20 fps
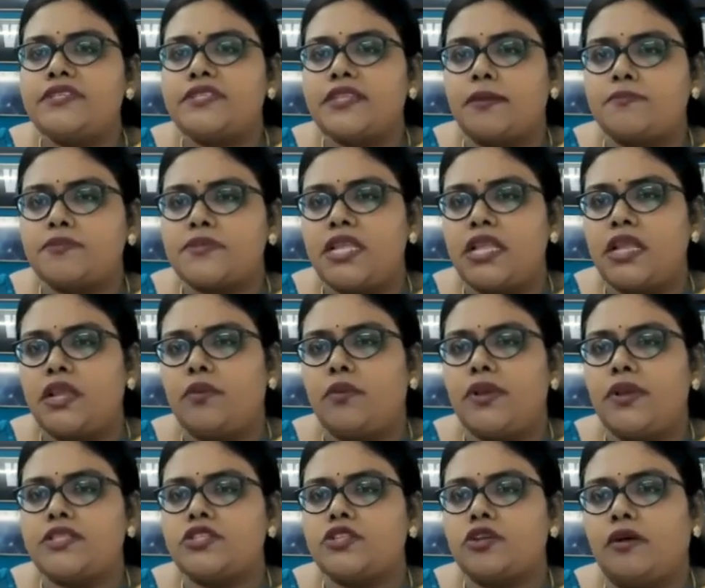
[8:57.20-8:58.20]

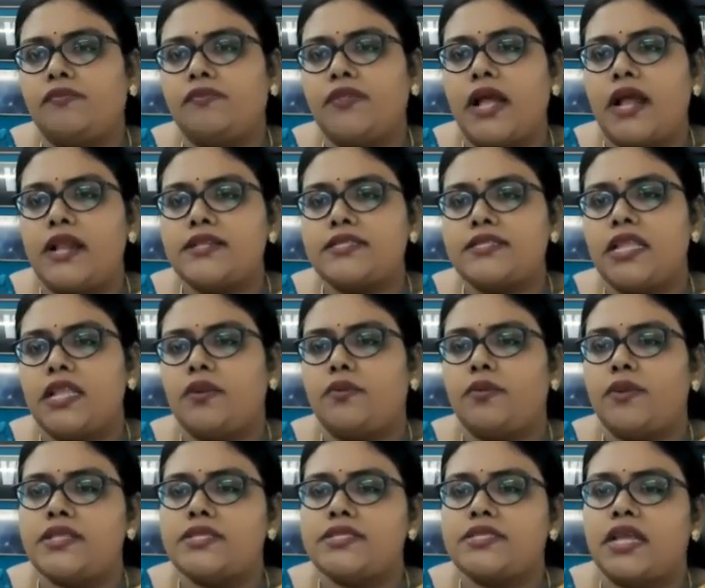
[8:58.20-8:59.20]
subsequence of that
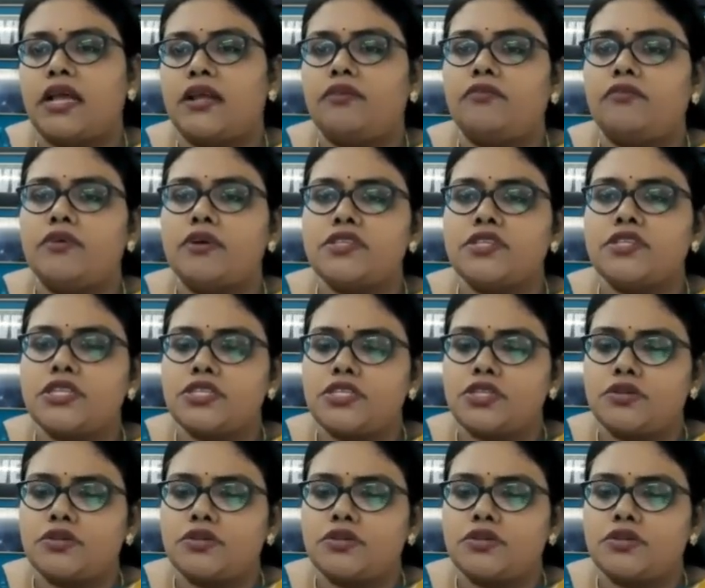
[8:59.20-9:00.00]
sequence converges